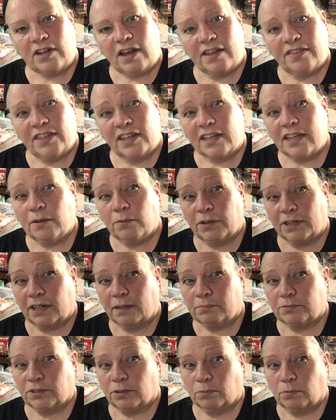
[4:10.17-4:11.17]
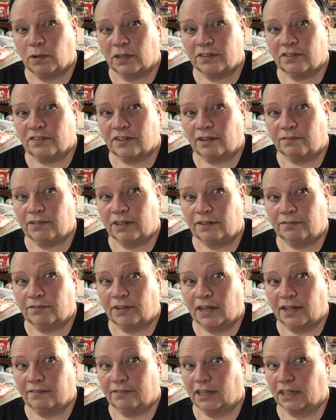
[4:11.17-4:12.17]
I think it went up to $1.75
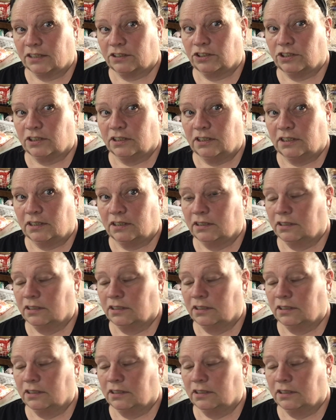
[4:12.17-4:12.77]
actually.